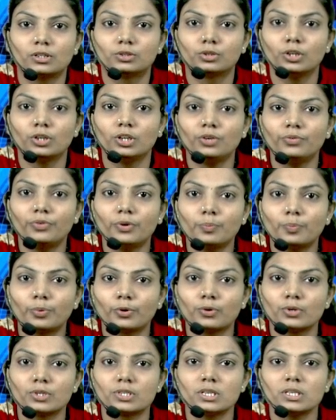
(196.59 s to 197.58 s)
So if a
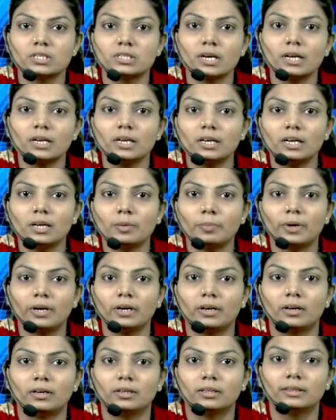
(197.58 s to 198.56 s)
process are
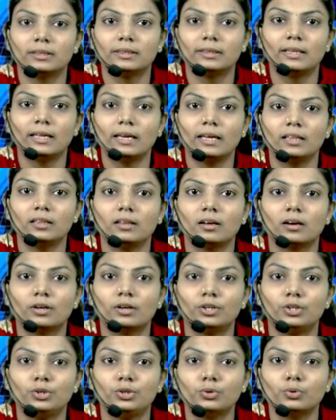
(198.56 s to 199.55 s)
independent, then a
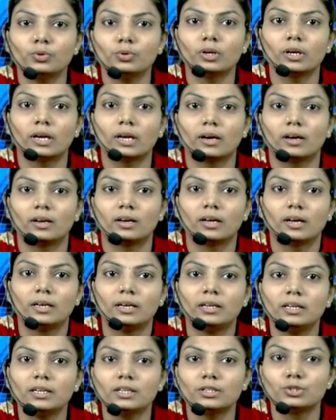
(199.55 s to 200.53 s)
due care
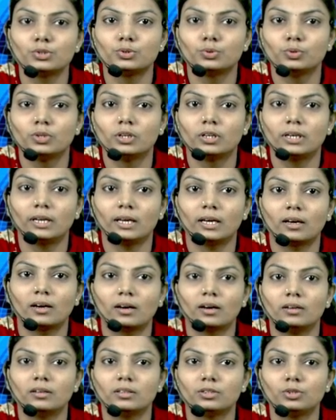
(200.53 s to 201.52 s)
needs to be
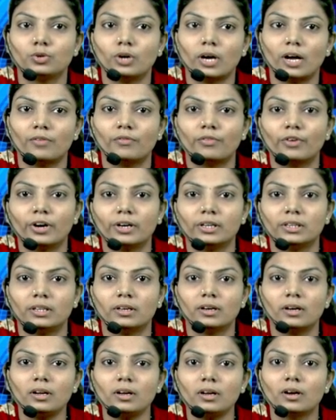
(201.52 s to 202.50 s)
taken to avoid
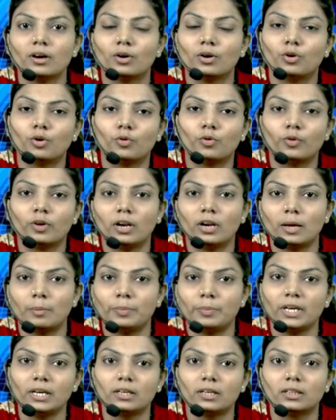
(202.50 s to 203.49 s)
their
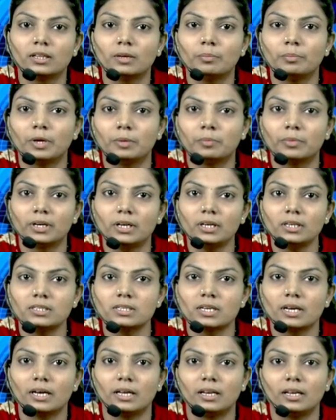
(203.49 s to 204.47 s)
overlapping in the
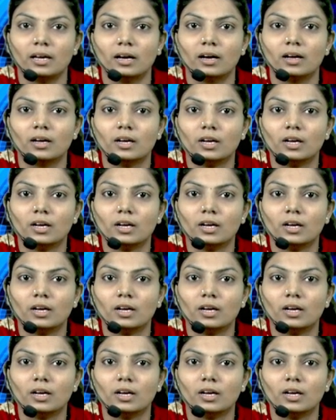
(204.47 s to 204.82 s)
memories area.